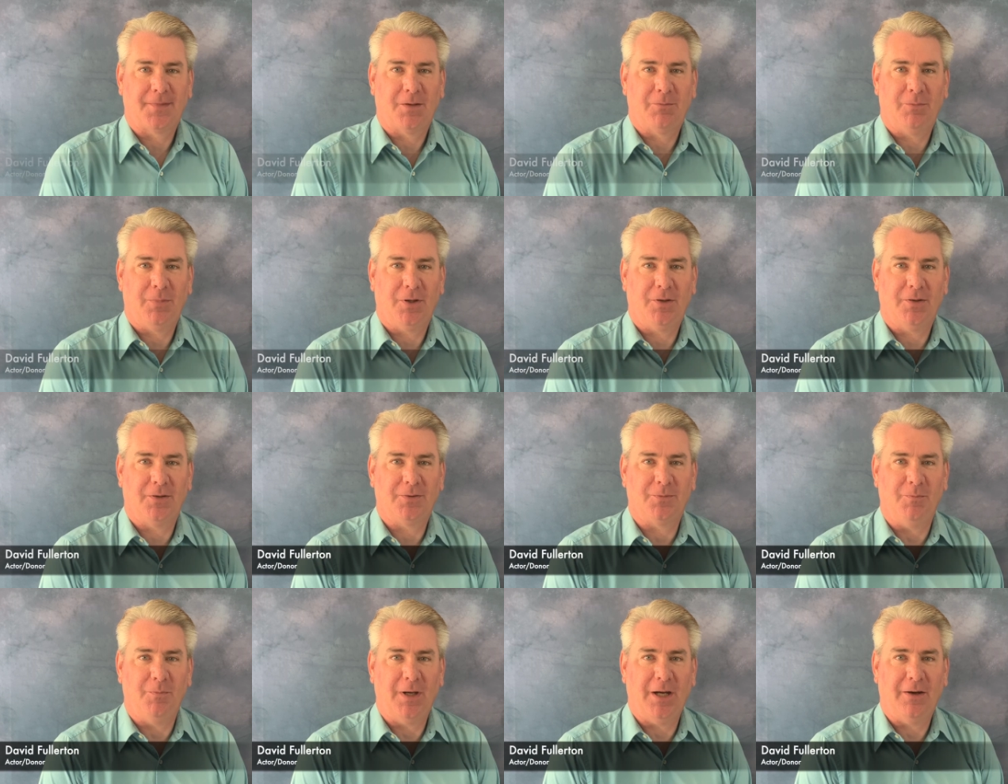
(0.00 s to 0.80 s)

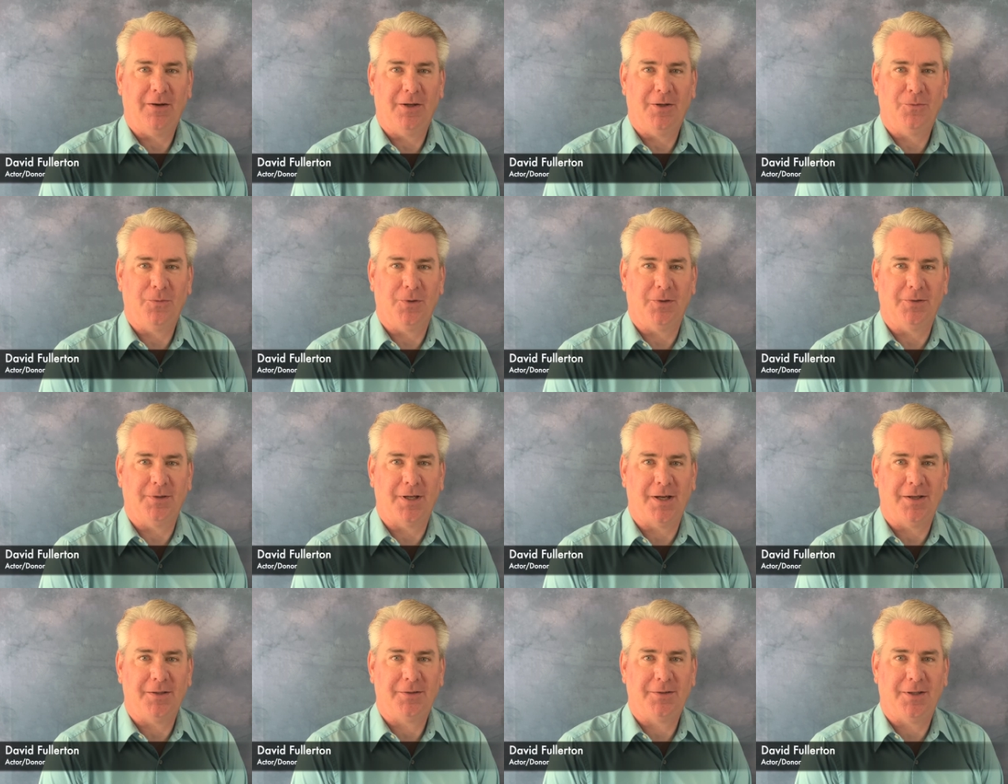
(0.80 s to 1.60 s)
Because Mary will
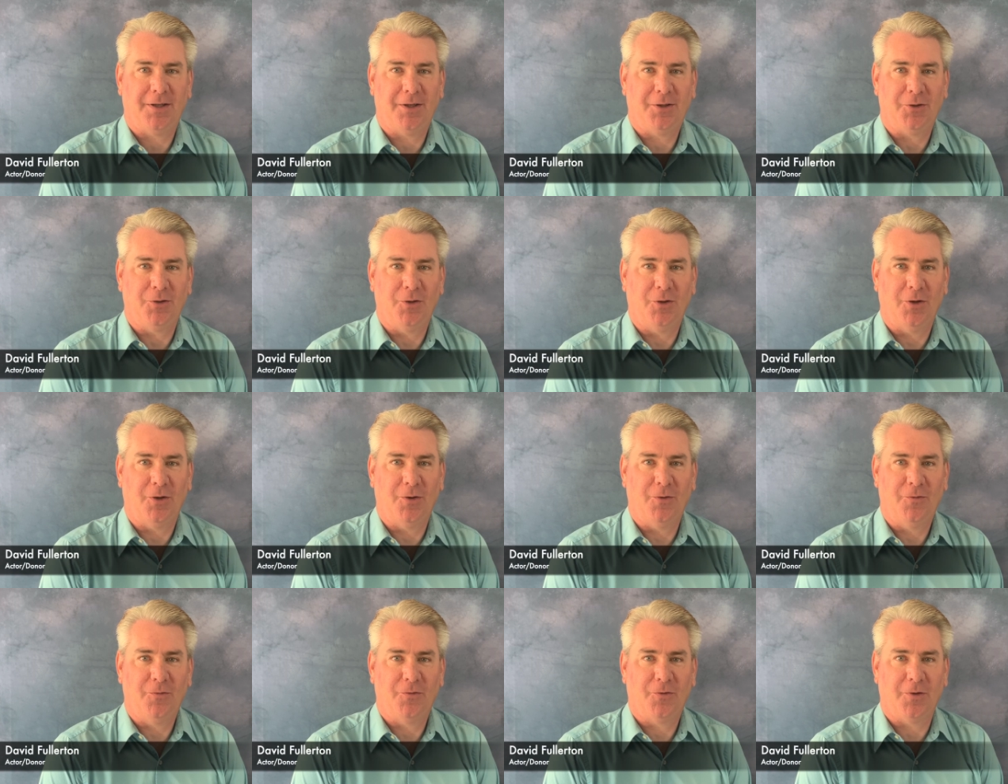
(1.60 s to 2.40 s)
not take
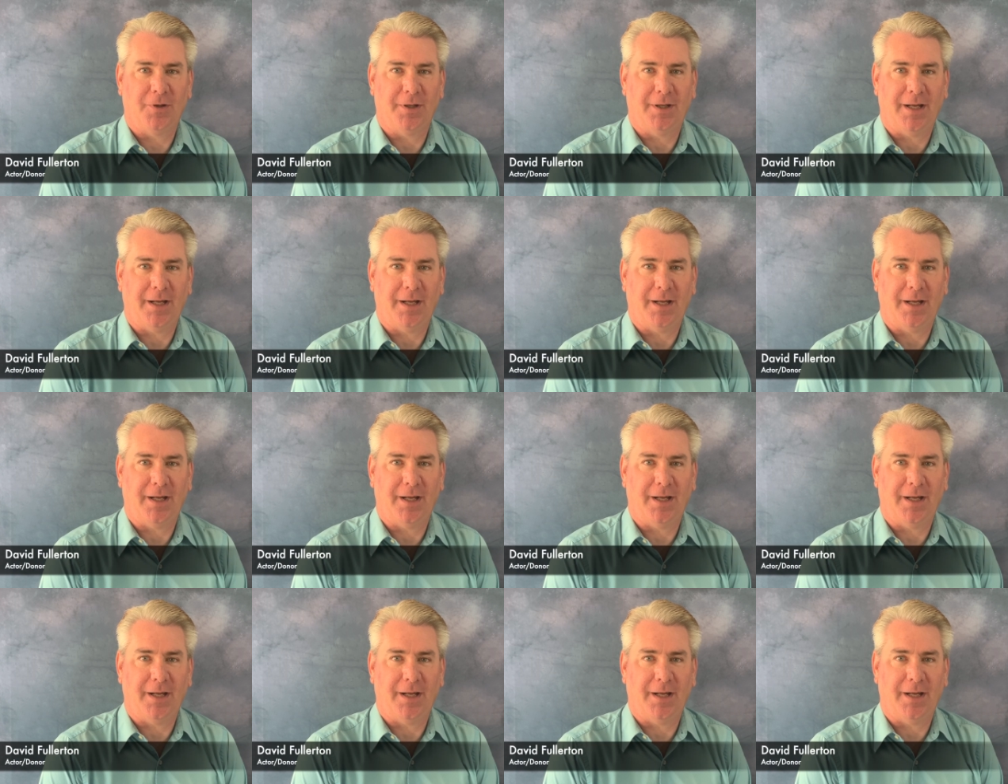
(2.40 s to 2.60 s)
no for an